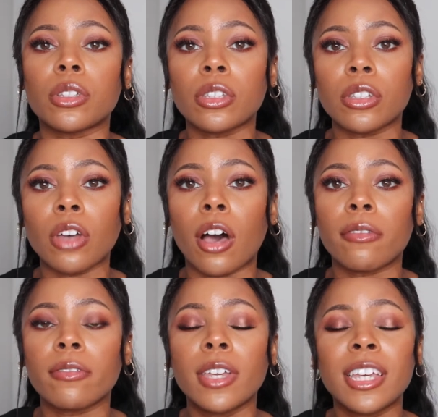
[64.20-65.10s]

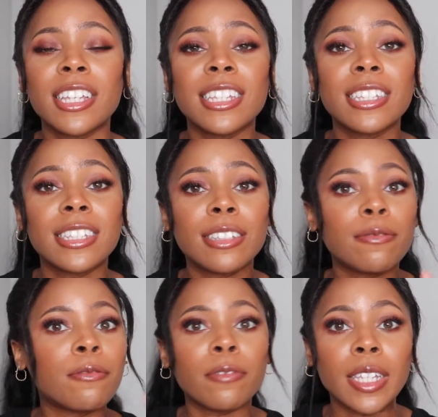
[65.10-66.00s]
soft
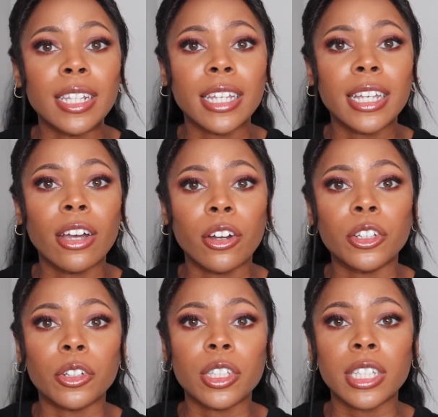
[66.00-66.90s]
feeling on
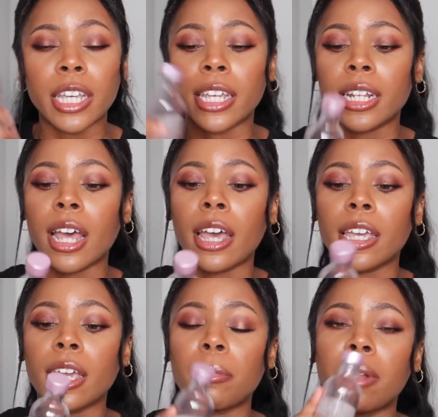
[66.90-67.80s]
your skin.
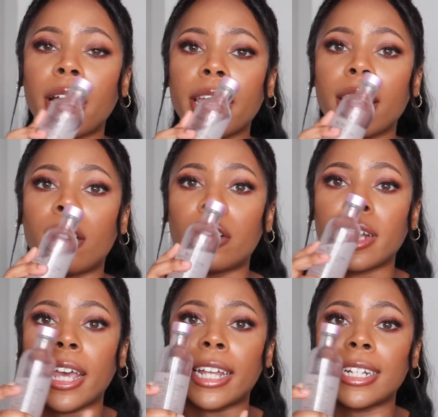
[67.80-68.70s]
I apply it on
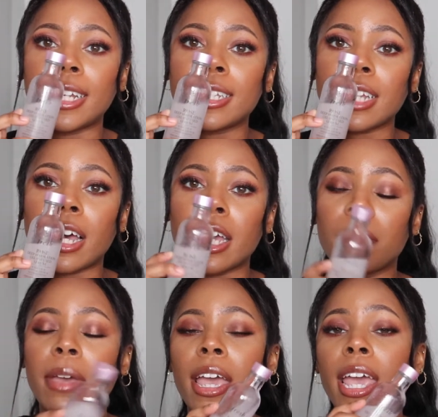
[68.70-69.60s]
at
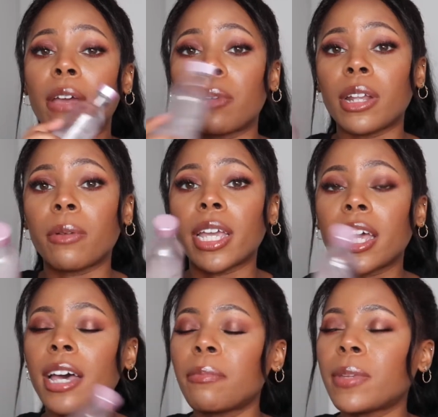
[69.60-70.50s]
nighttime and when I
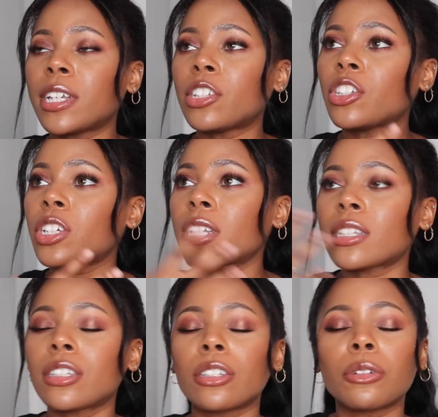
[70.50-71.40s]
wake up, it's
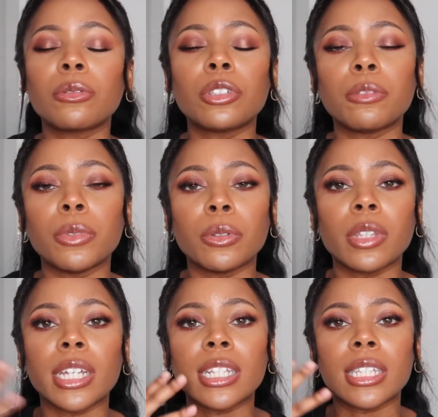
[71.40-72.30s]
just so
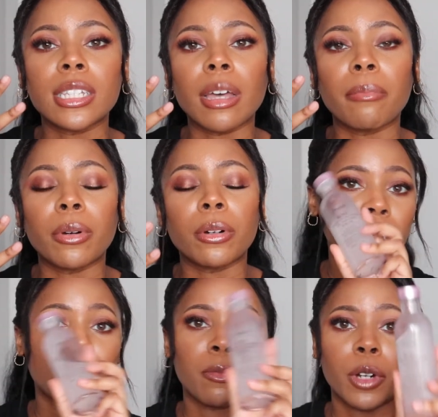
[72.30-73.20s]
smooth and supple.
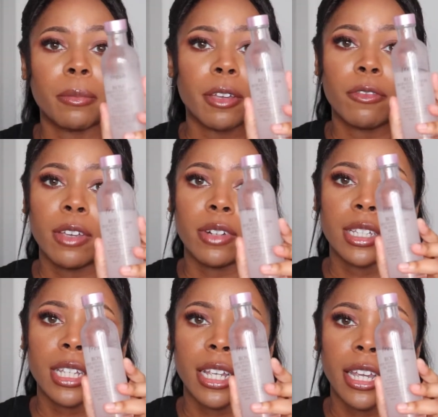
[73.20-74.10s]
It's one of my favorite
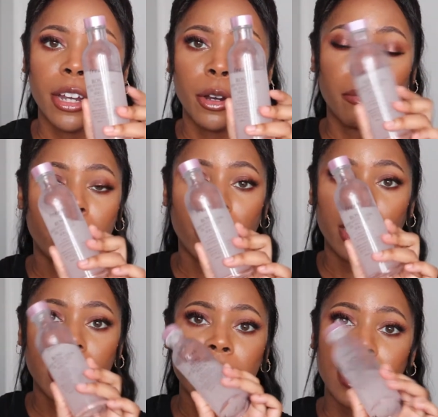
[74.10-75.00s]
skincare
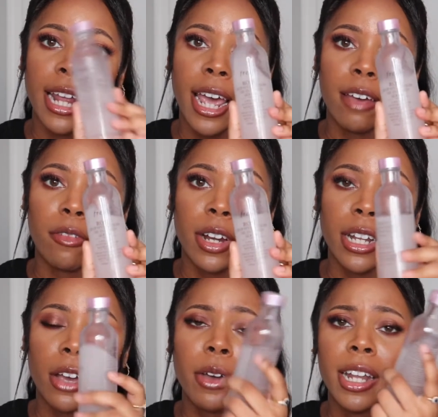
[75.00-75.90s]
products that I have right
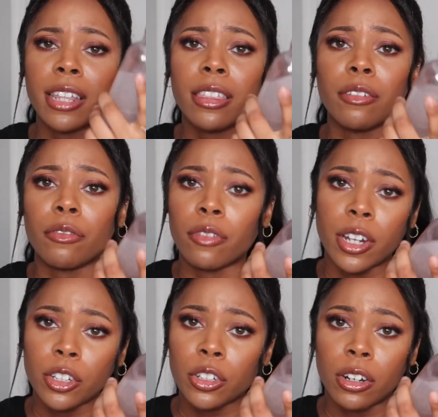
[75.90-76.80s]
now. Anything
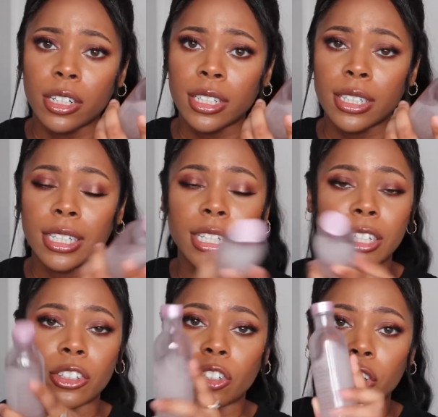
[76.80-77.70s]
fresh, honestly,
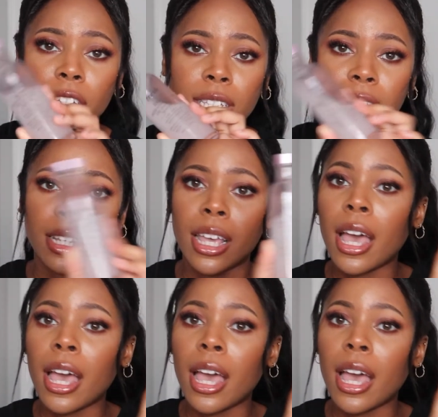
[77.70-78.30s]
is just